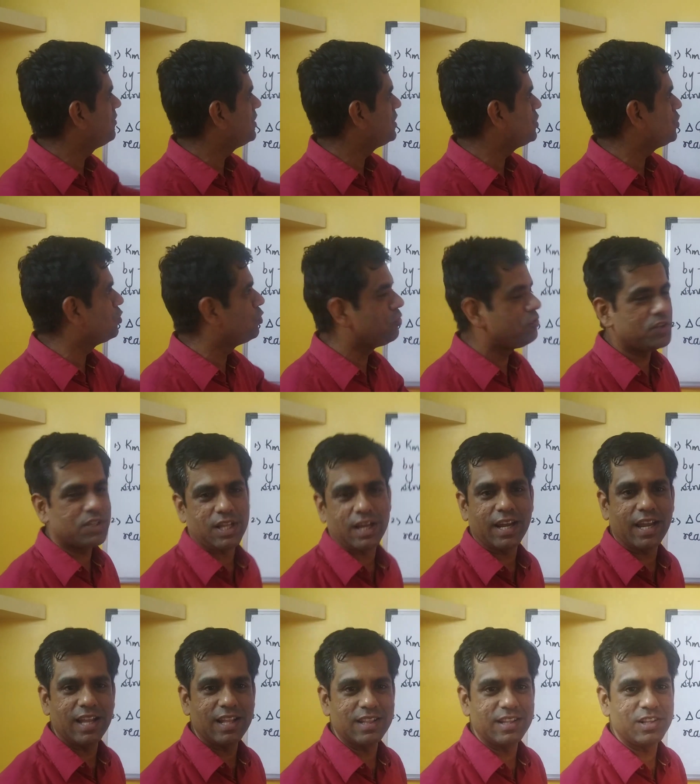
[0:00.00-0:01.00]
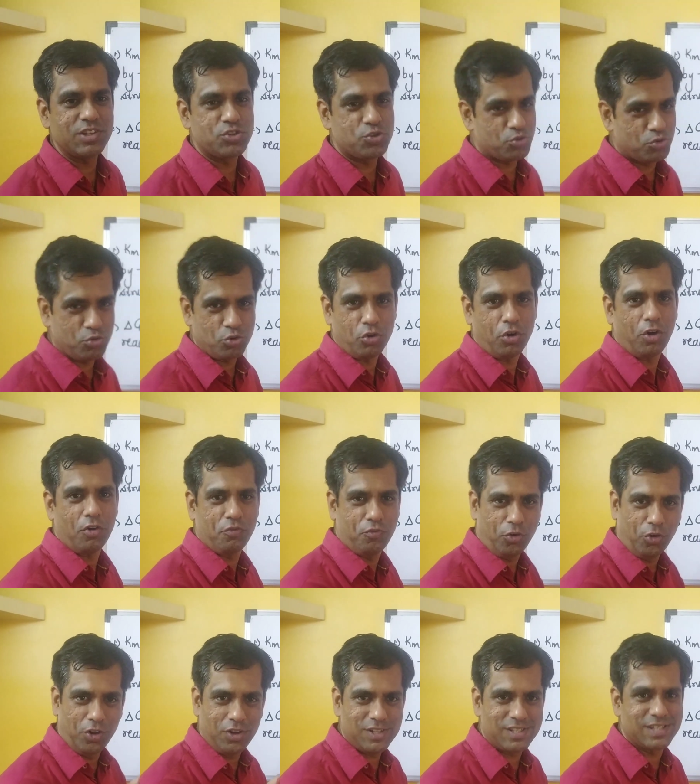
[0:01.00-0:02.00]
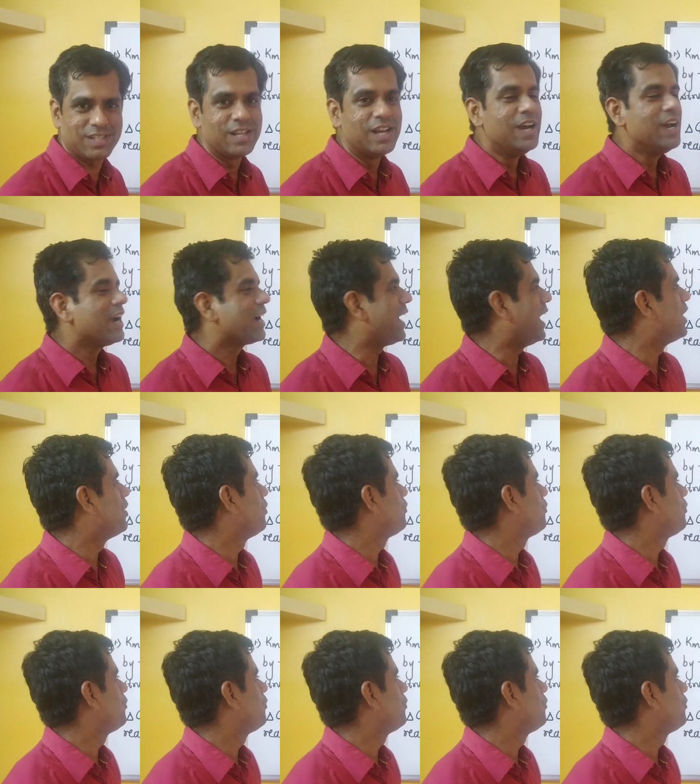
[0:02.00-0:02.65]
with you with again these true or false kind